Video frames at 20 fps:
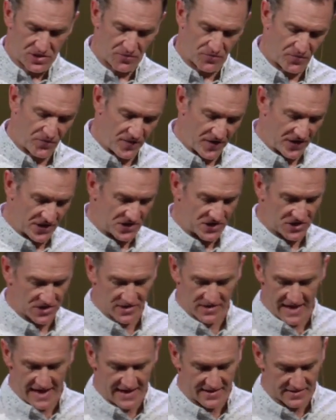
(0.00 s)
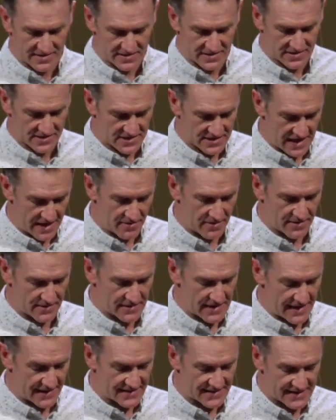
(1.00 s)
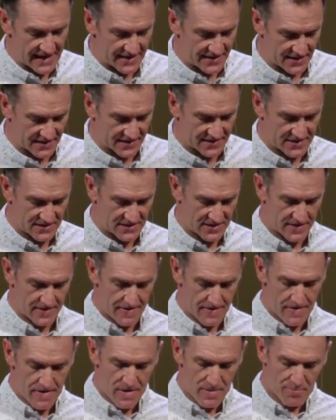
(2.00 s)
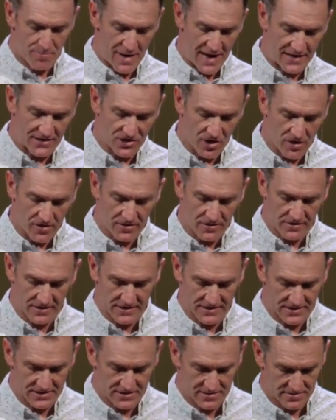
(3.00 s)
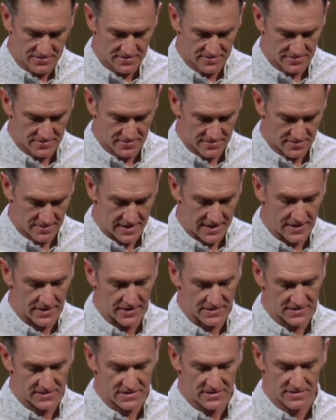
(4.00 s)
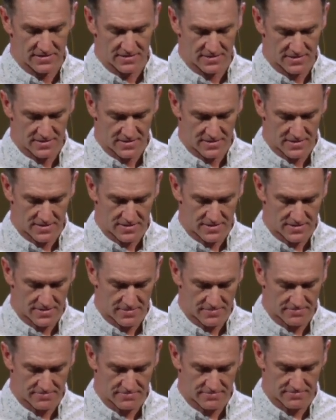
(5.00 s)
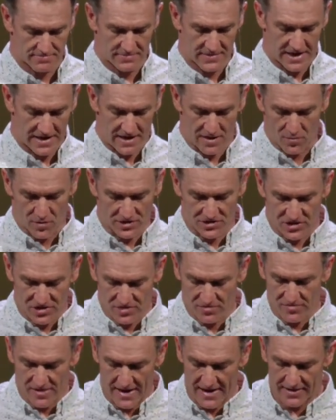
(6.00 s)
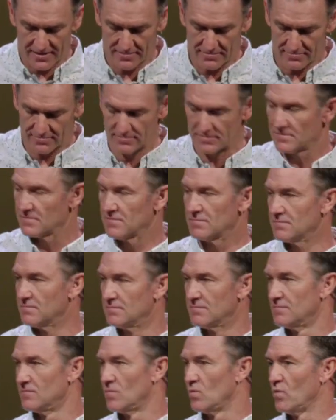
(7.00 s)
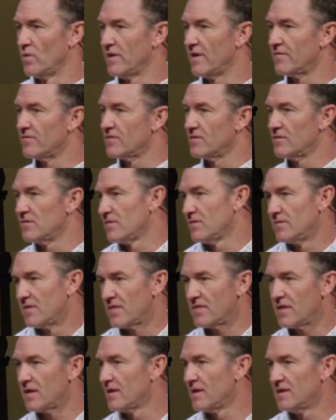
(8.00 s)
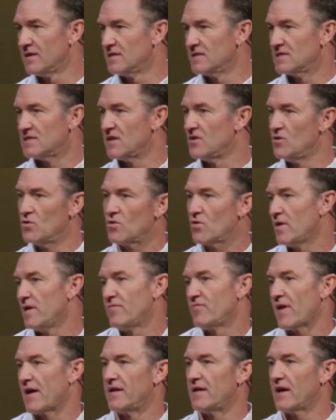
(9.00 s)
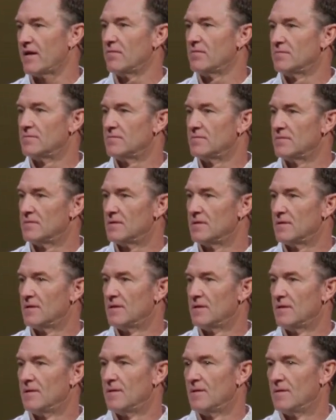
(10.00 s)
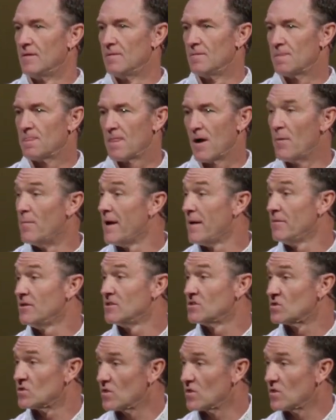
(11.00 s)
you to finish that sentence, my darkness is. And I want you to write whatever the thing is that you grieve right now. Or maybe